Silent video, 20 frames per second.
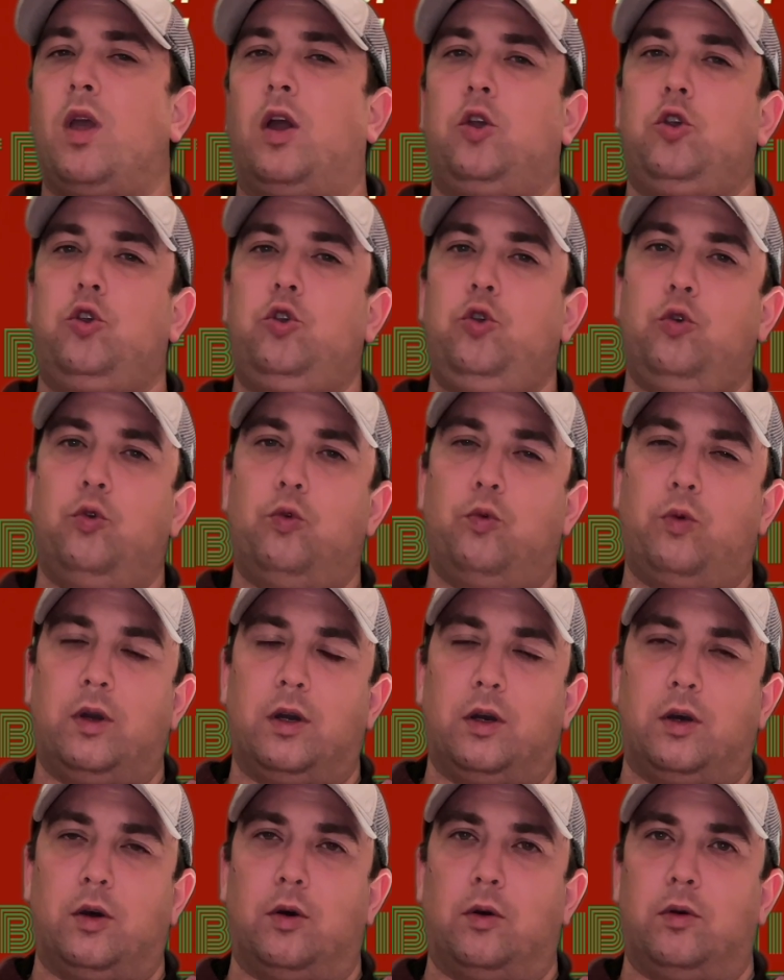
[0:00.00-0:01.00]
You
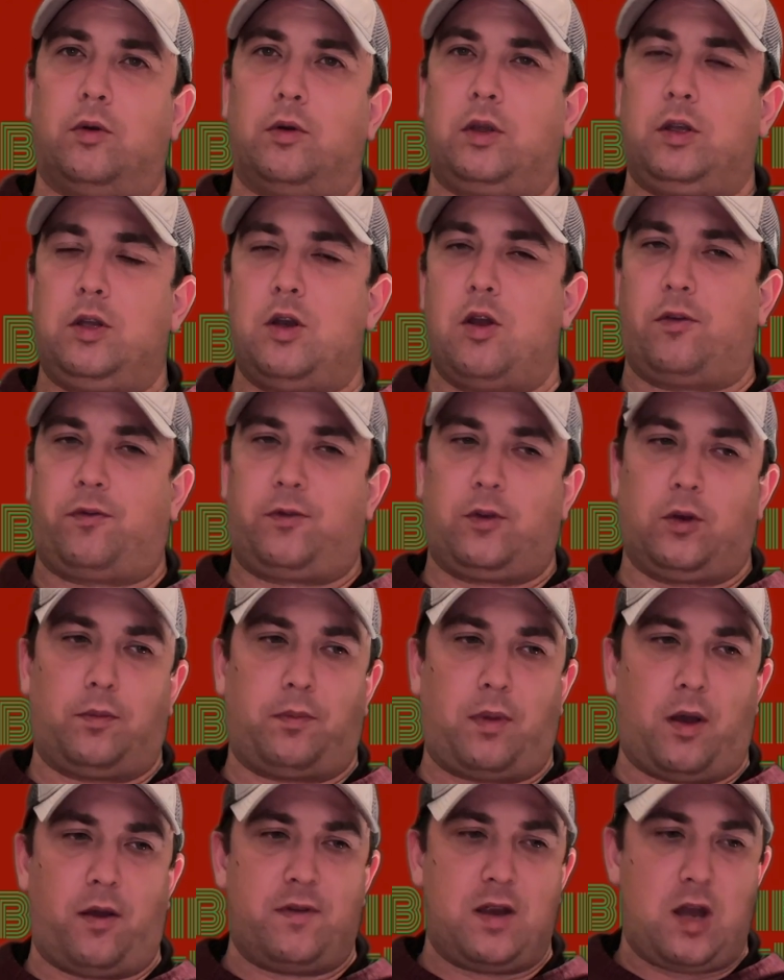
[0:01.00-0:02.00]
will, if you're
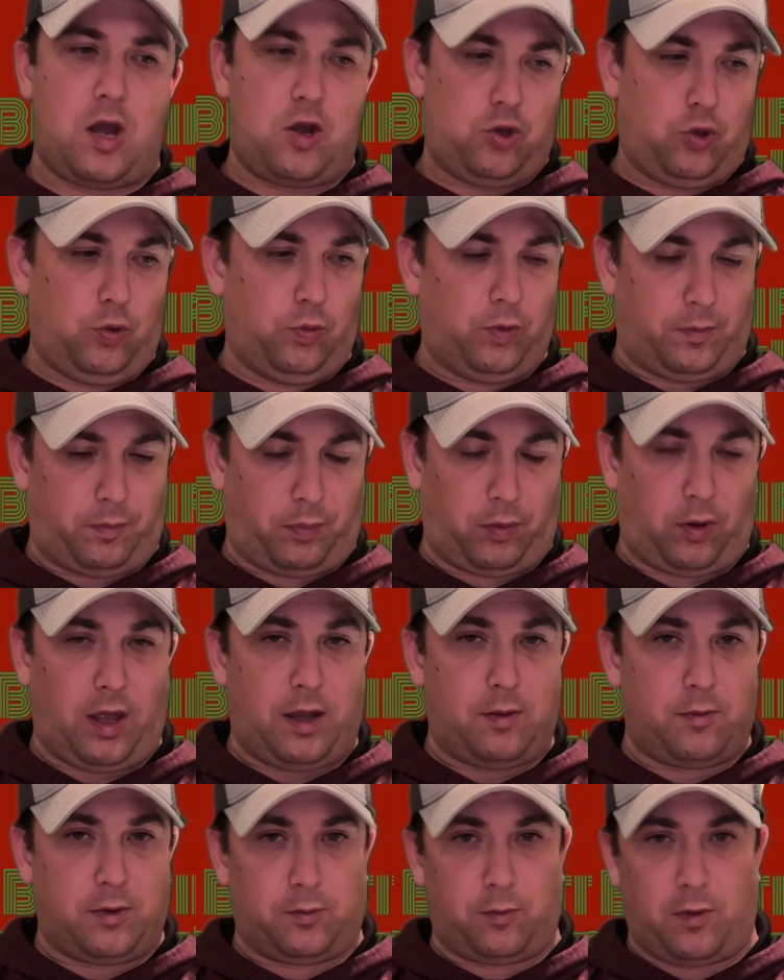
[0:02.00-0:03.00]
above it, and you would play
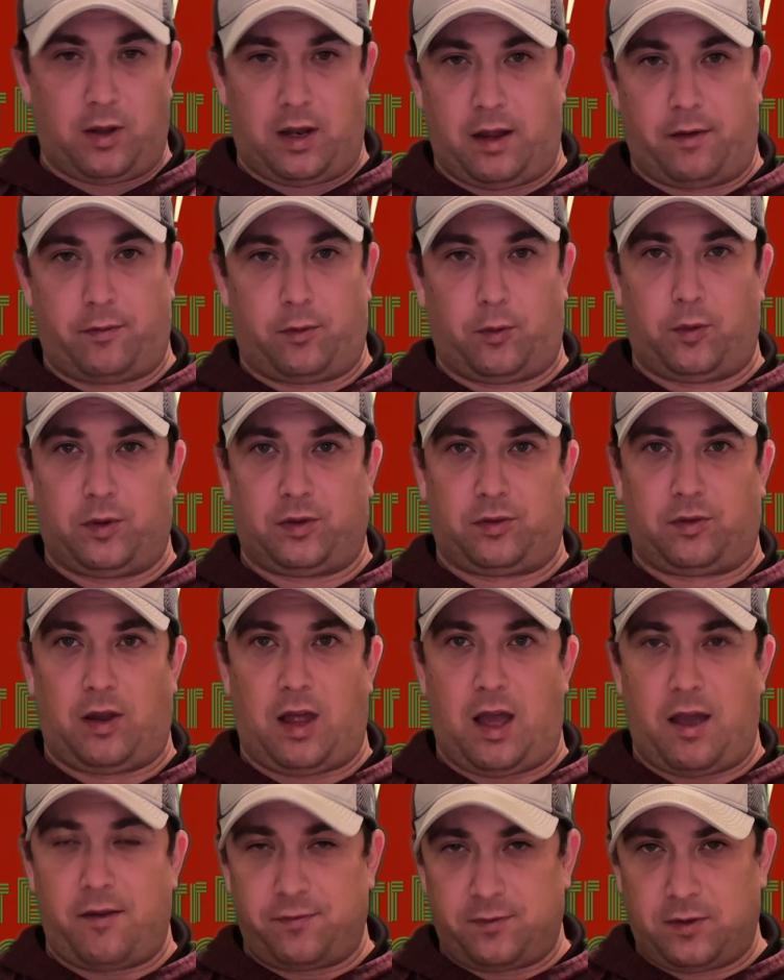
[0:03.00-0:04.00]
with whatever was
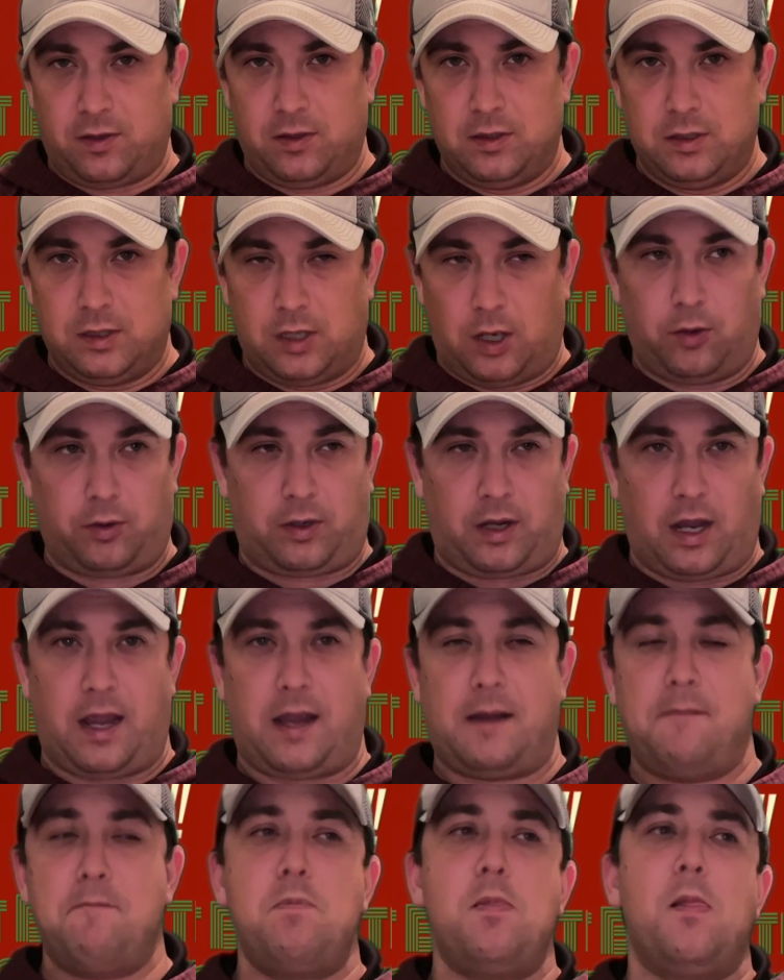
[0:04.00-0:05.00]
left, okay?